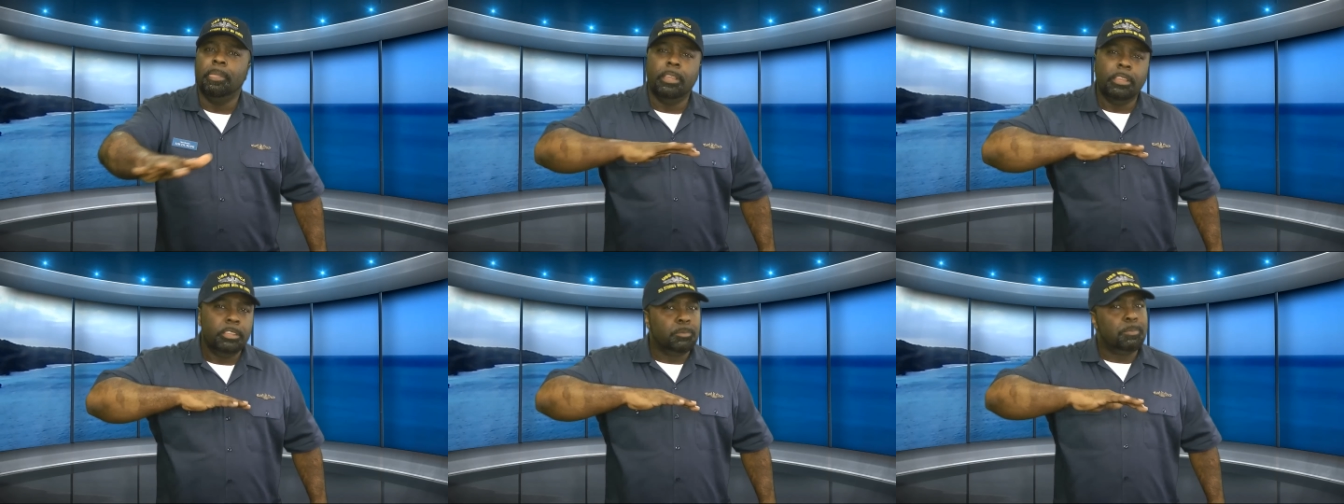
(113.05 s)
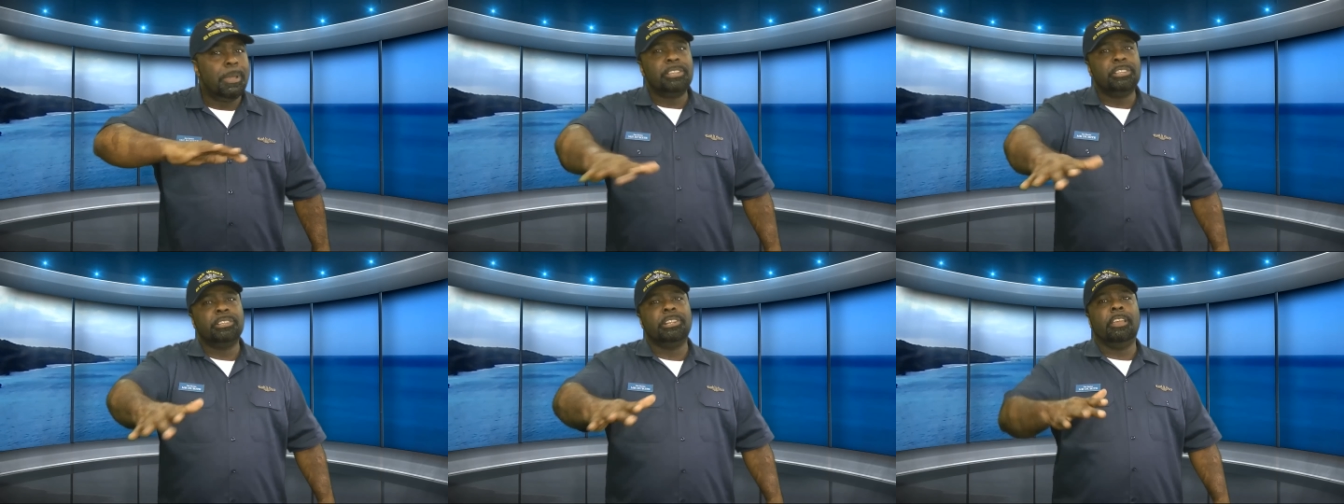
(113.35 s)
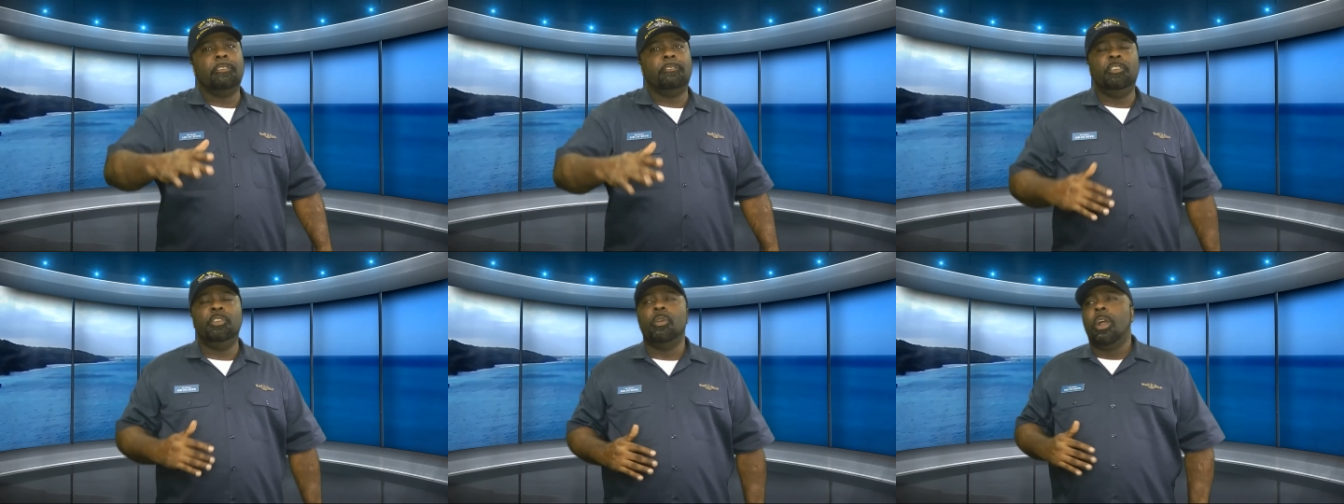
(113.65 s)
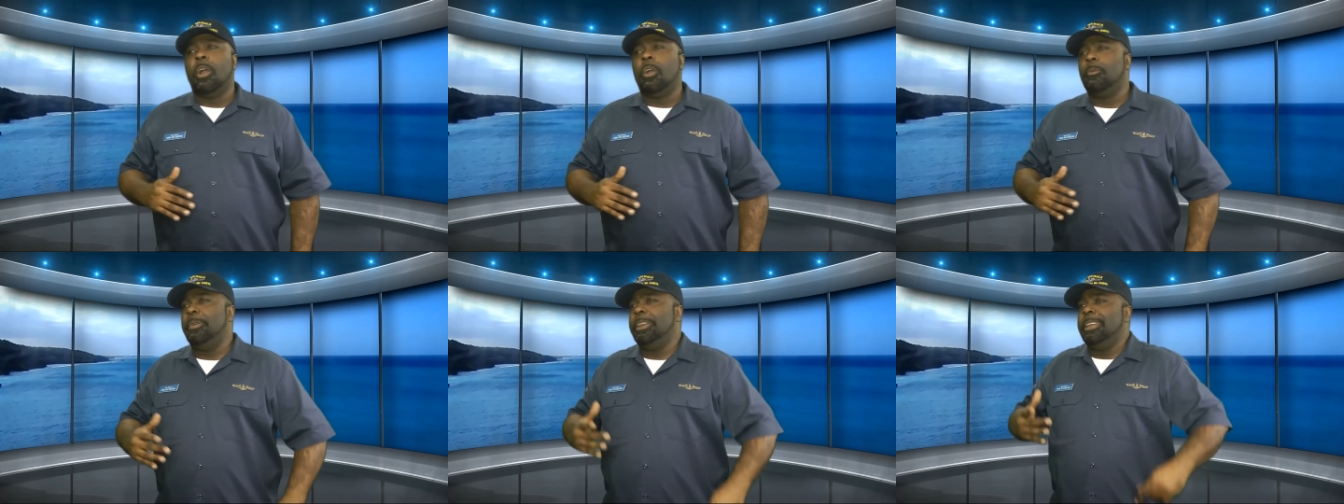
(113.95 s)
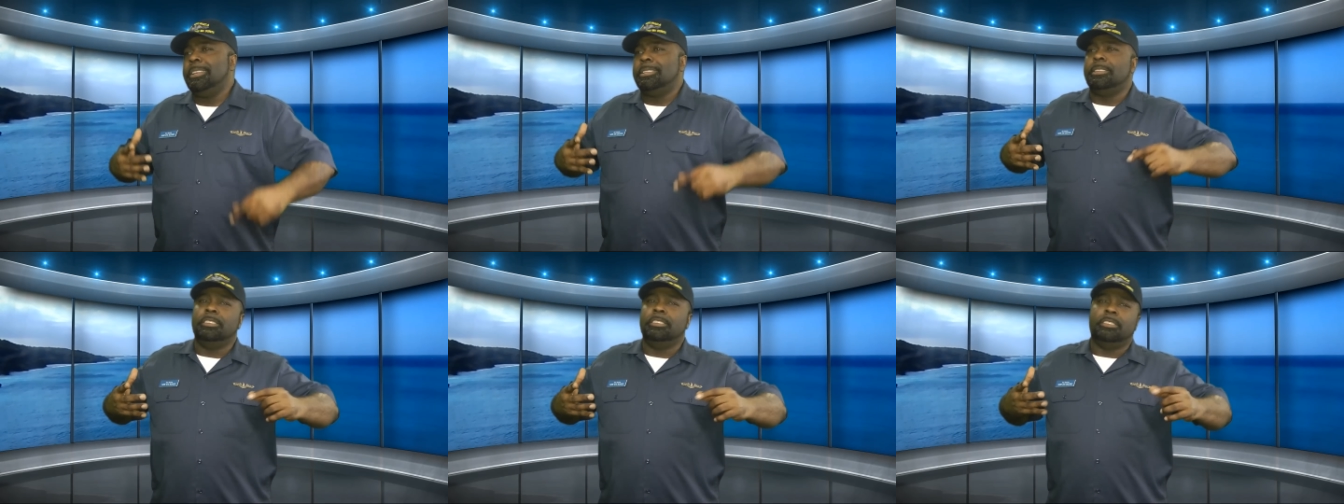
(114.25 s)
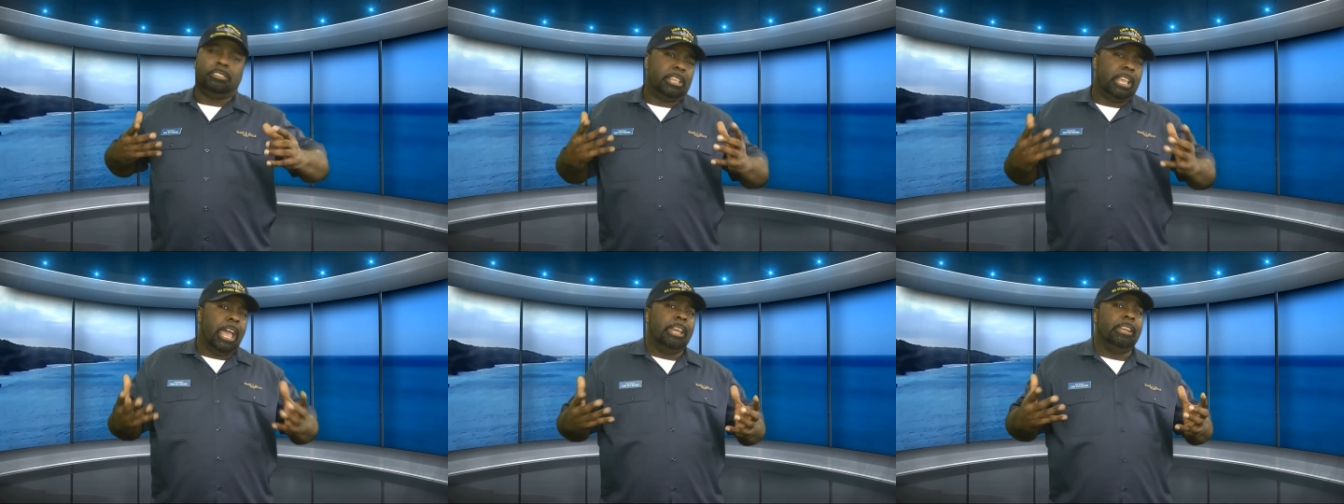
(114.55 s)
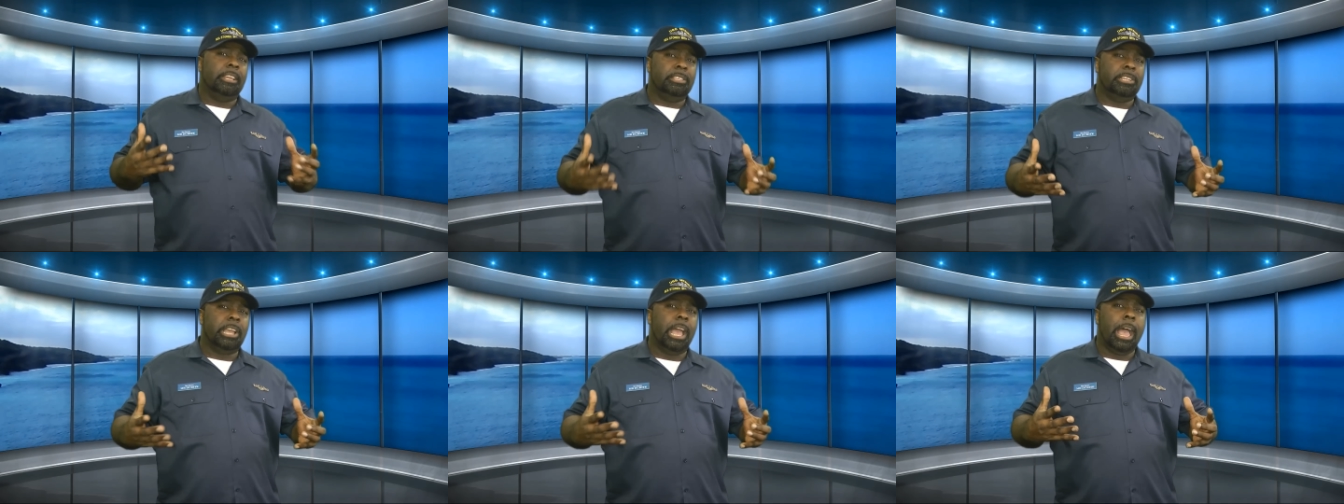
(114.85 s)
especially if you already signed
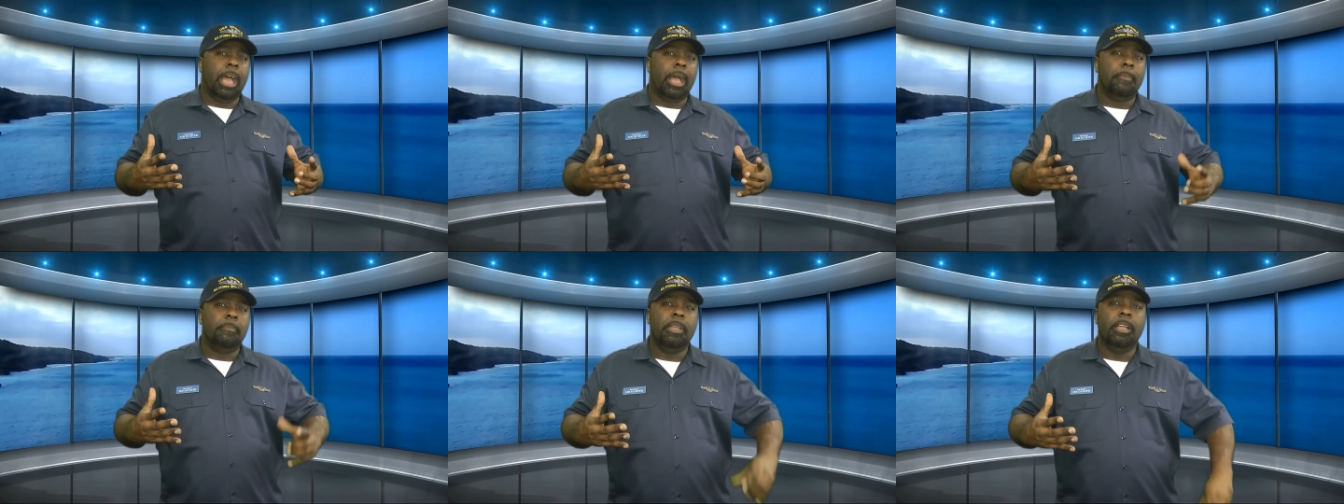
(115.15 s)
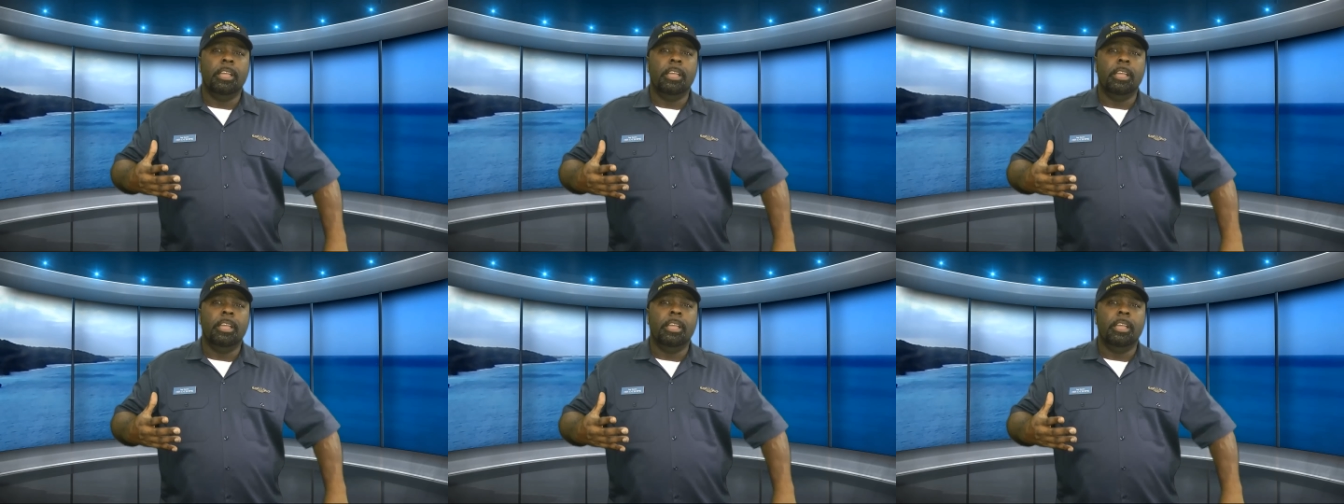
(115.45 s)
a job